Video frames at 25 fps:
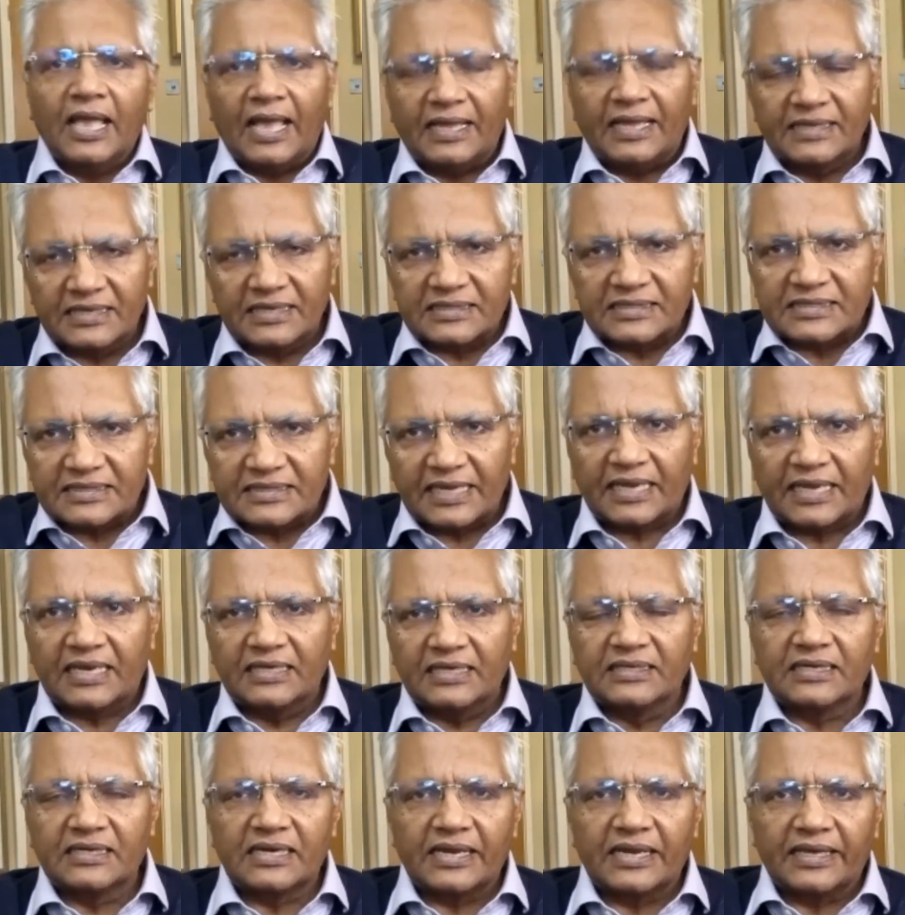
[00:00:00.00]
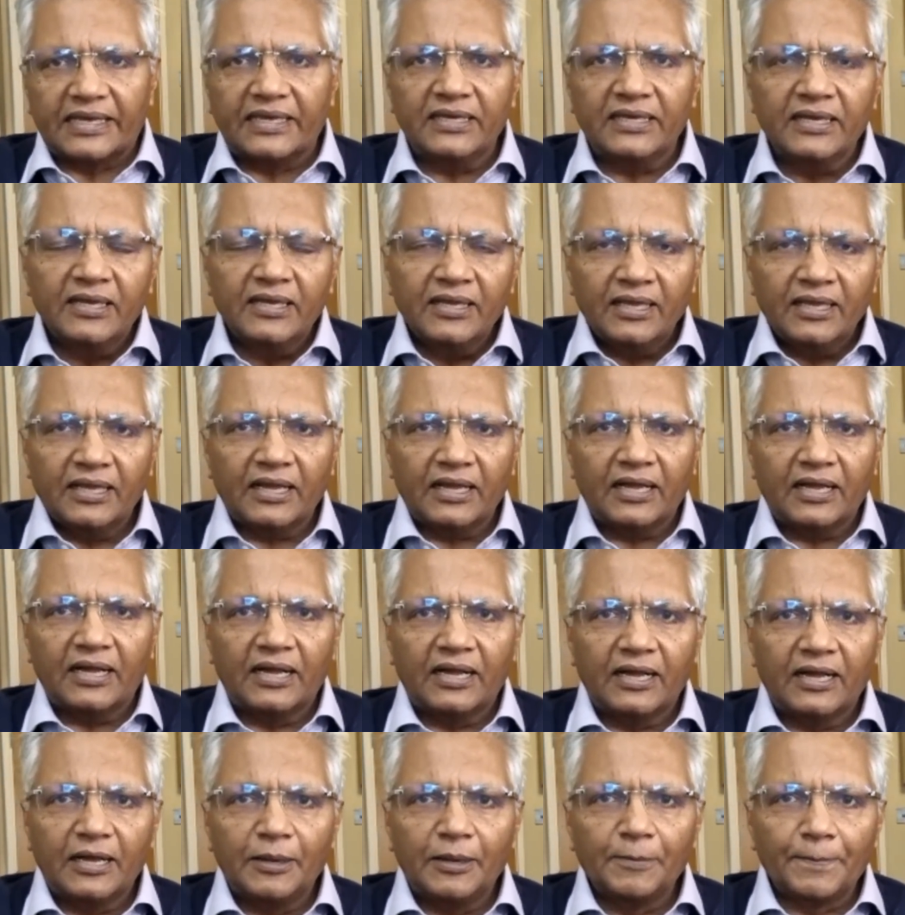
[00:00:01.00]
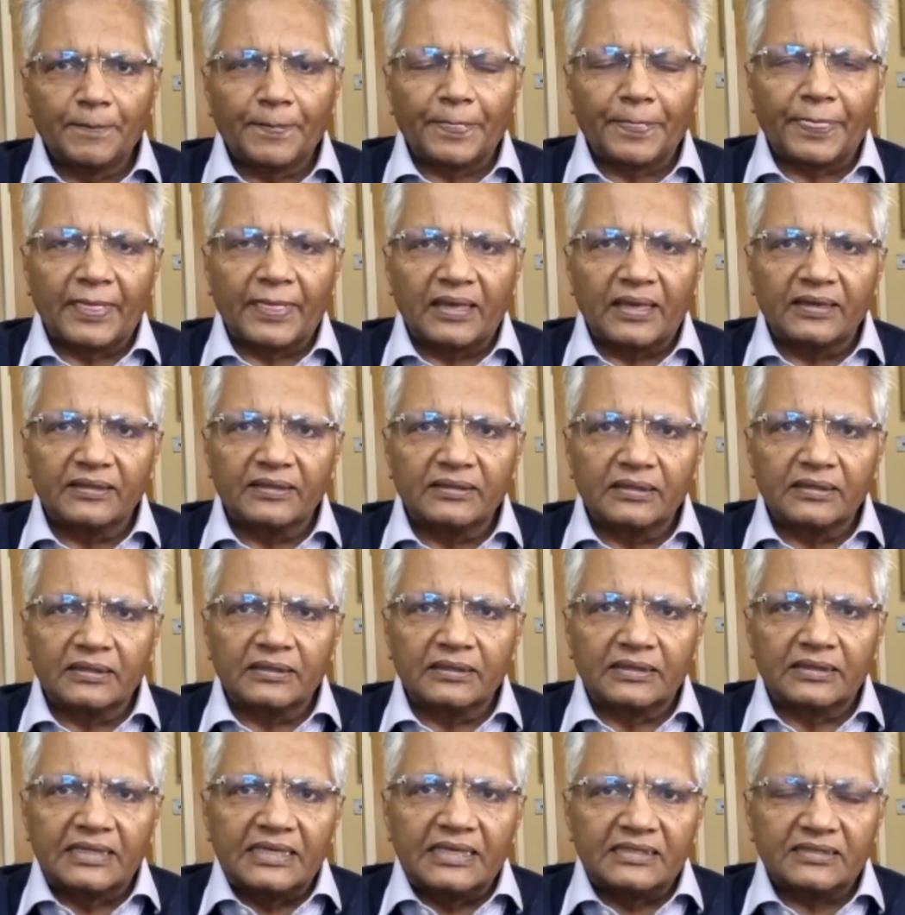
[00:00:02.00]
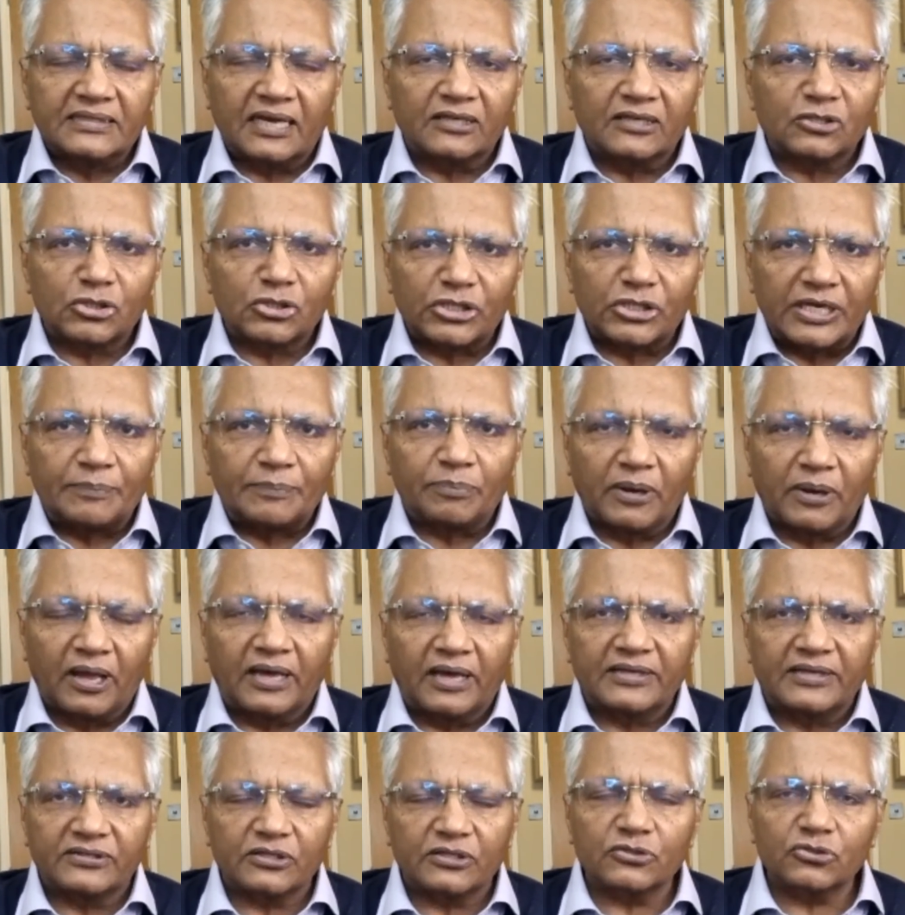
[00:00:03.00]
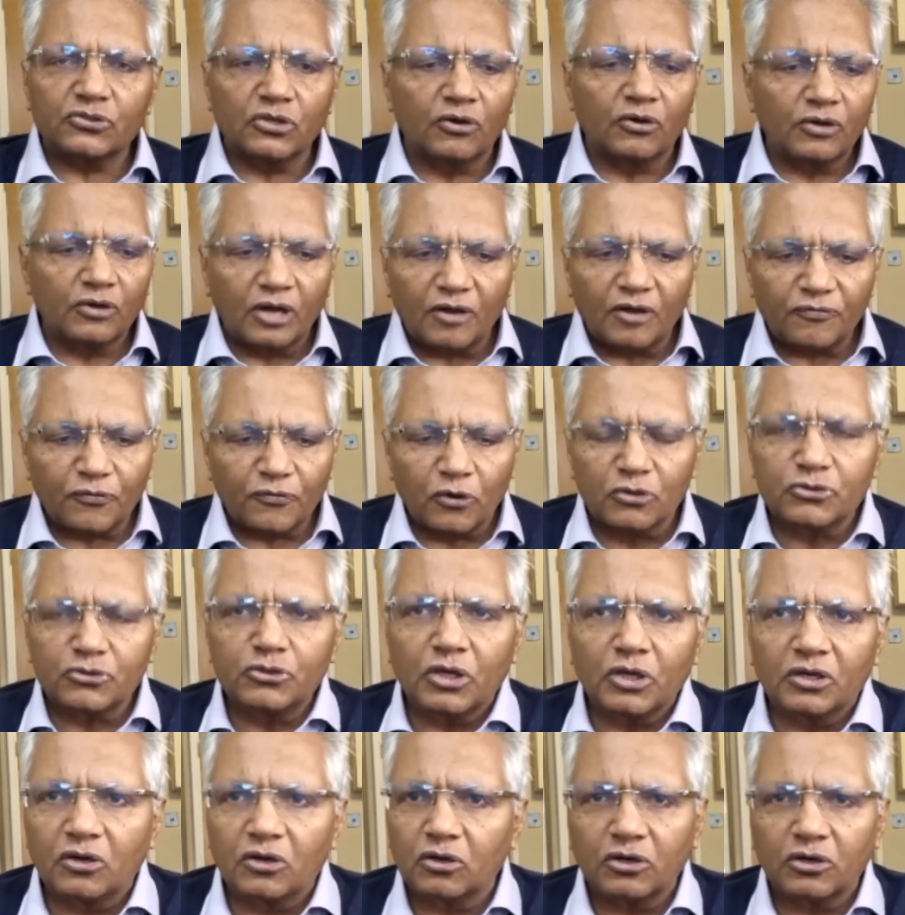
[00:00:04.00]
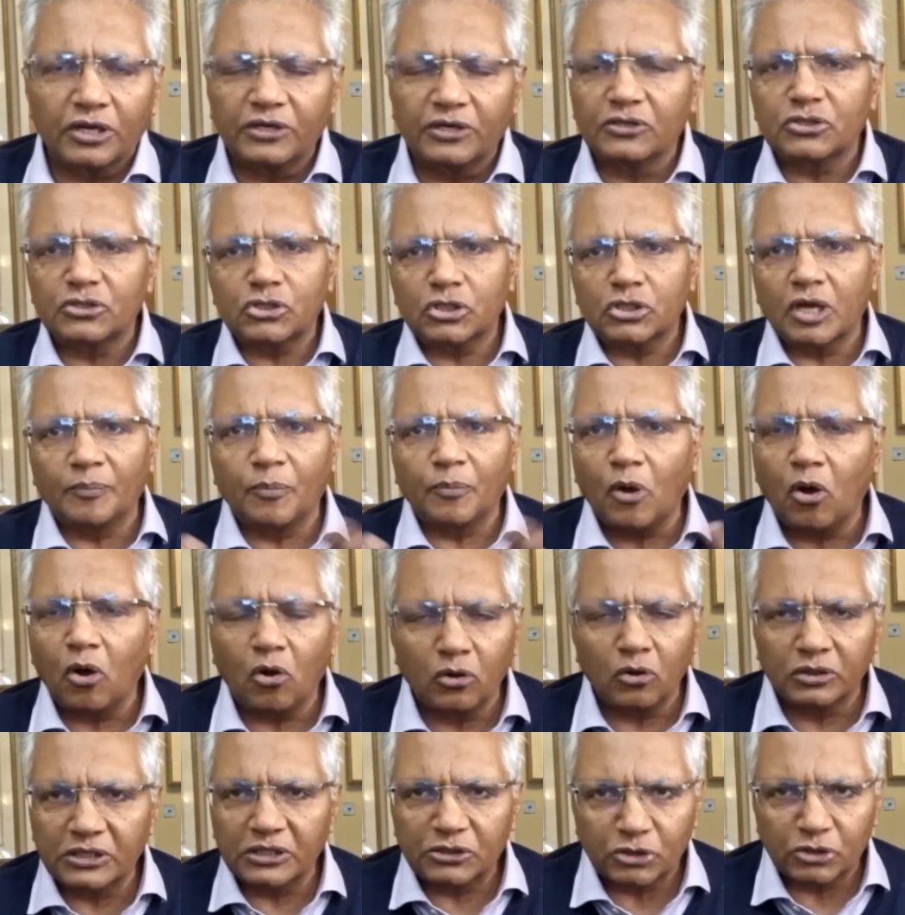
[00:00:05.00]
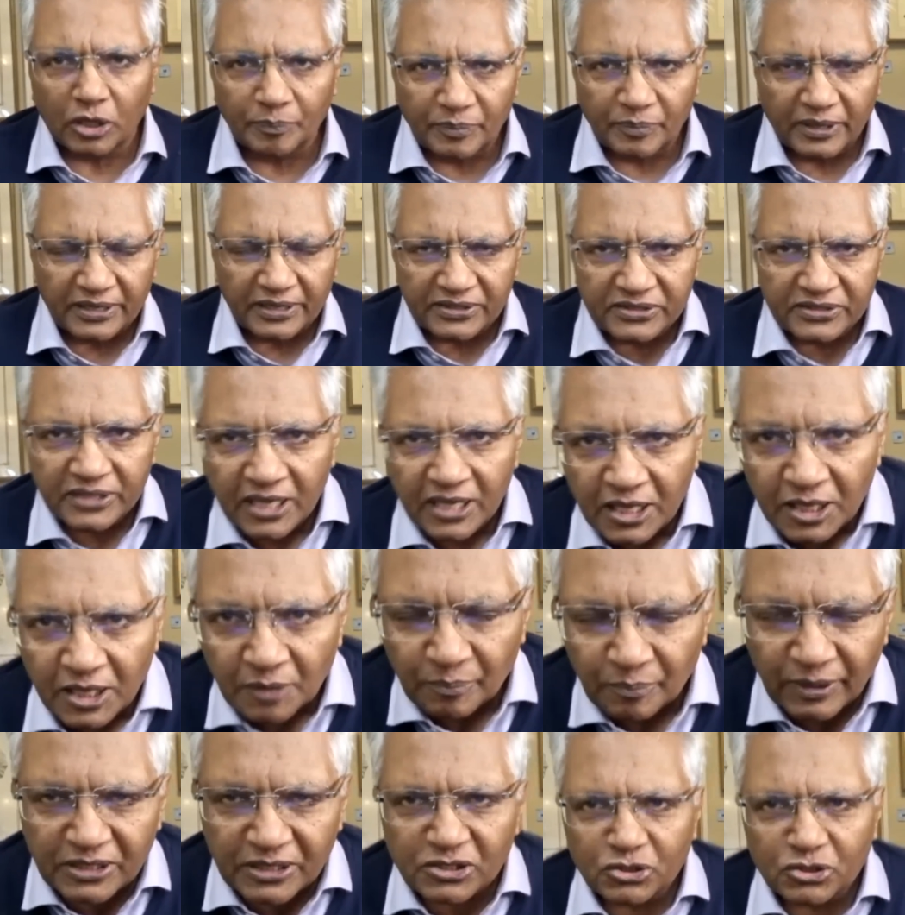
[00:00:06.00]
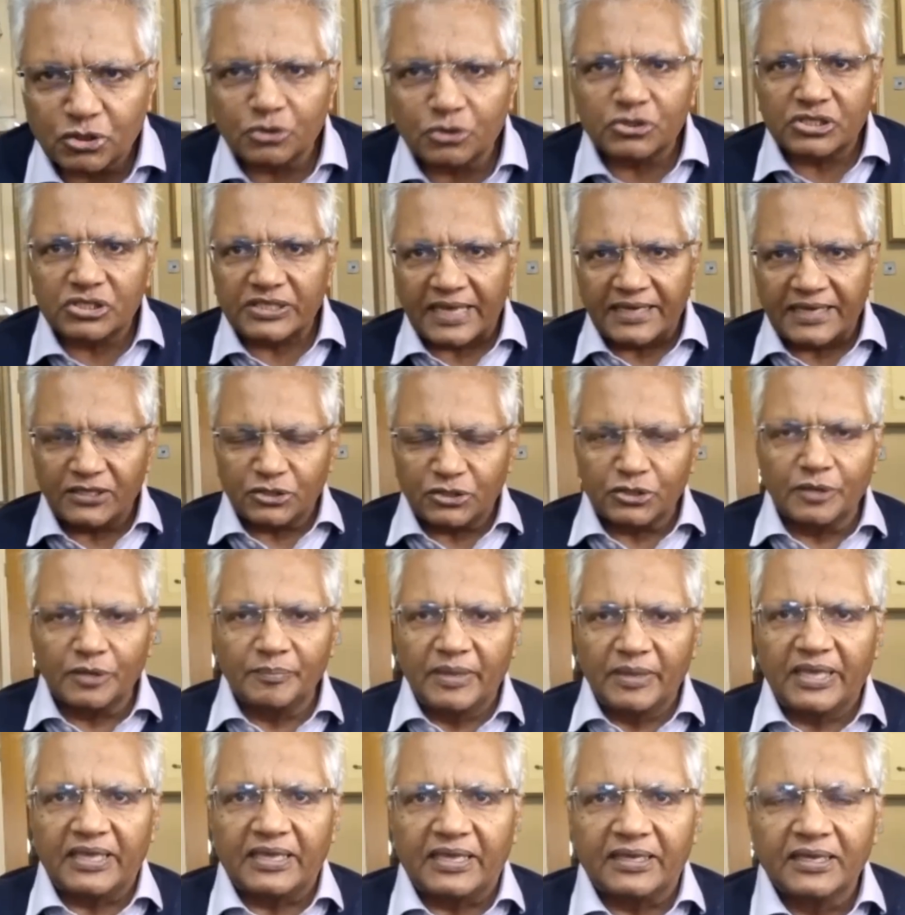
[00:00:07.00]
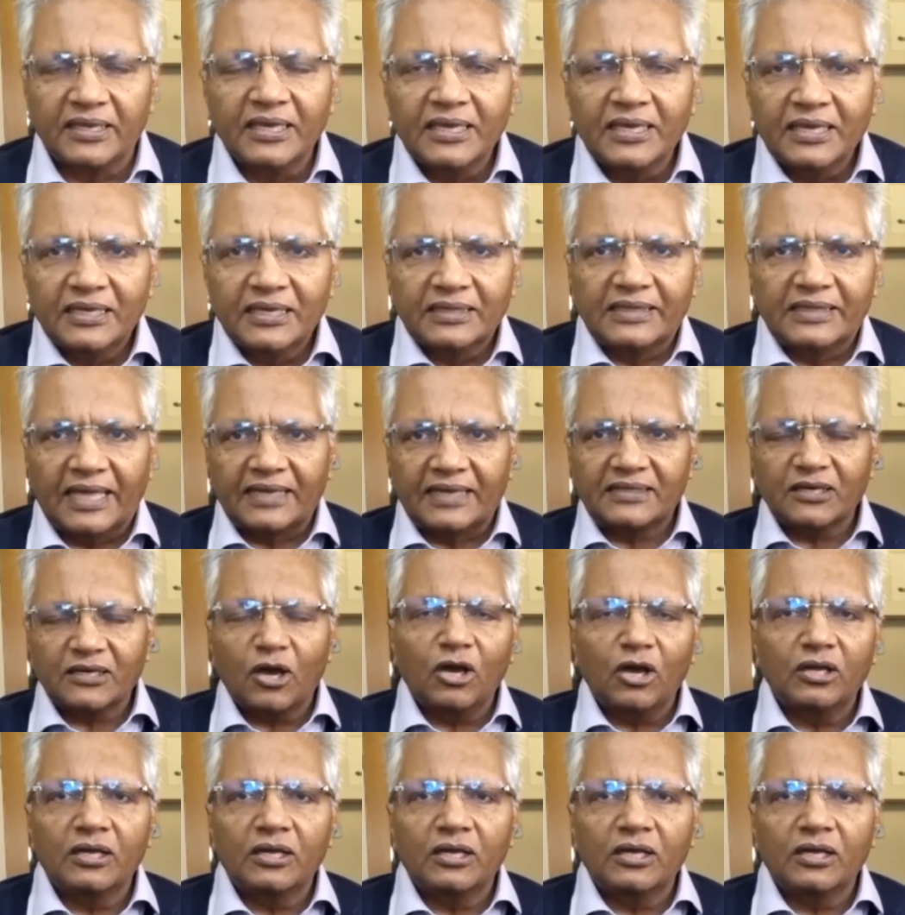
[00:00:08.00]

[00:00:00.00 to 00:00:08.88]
And secondly, um, these are triples. So, of course, you're not going to stop all the droplets. But to say to me that